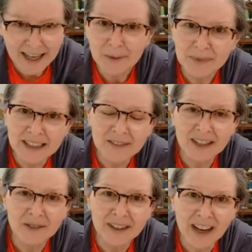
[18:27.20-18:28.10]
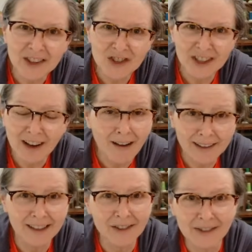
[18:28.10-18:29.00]
I can't believe that we've actually
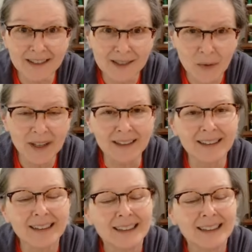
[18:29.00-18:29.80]
gotten here this quick.